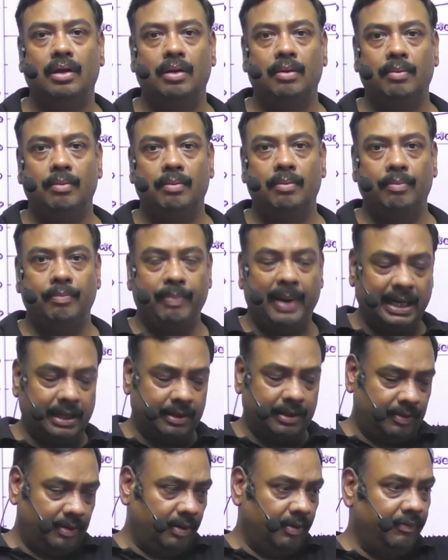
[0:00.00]

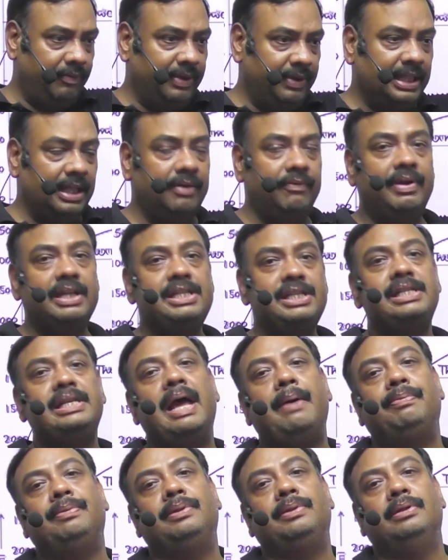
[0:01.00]
But within which
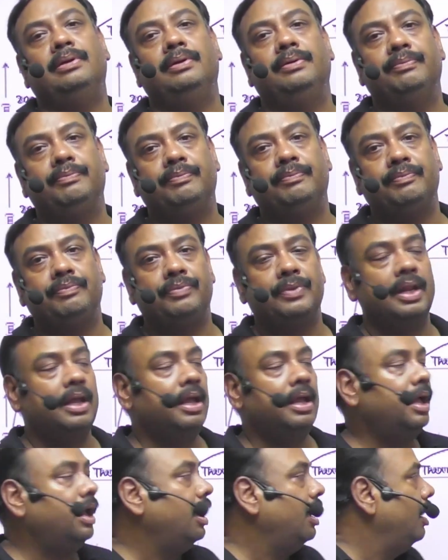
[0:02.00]
depth?
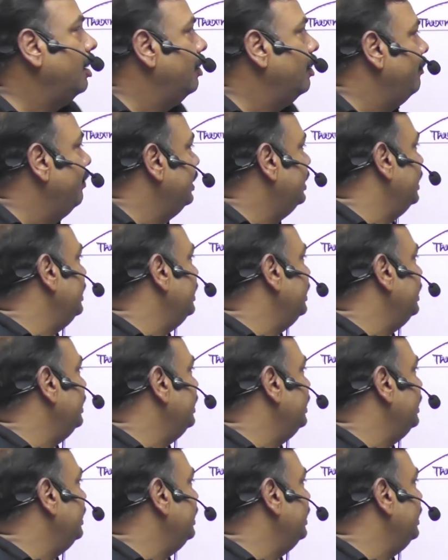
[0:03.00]
Within the